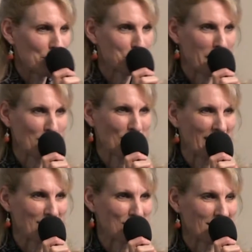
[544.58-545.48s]
our
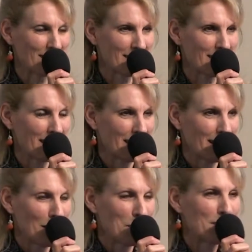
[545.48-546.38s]
speculations,
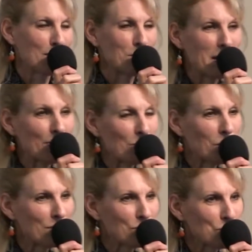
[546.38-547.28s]
but to speak
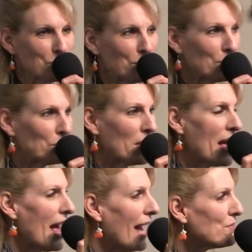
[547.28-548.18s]
from what's true
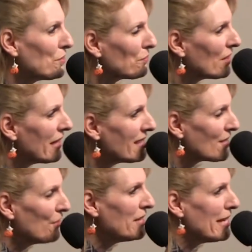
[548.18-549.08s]
and to
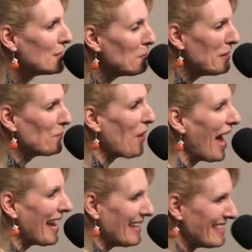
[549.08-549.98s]
release our need to be
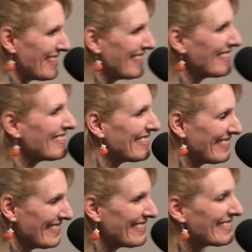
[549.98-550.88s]
right
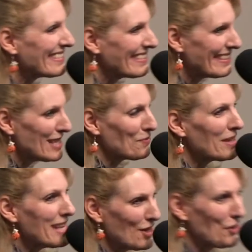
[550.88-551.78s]
is
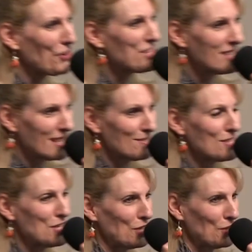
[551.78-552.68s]
what he encourages us
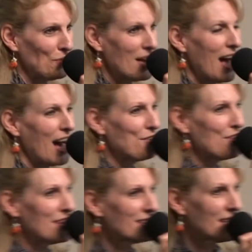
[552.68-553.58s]
to do
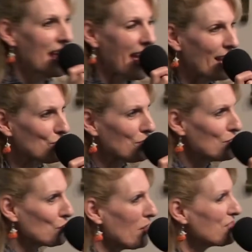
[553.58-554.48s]
under this,
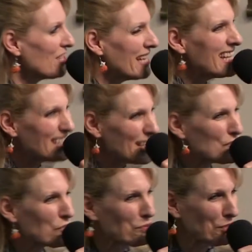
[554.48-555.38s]
answering this question, is
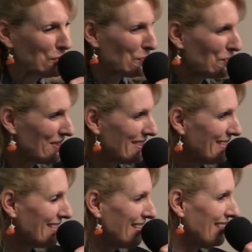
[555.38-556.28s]
it true?
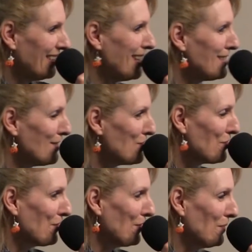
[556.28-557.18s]
Is it true?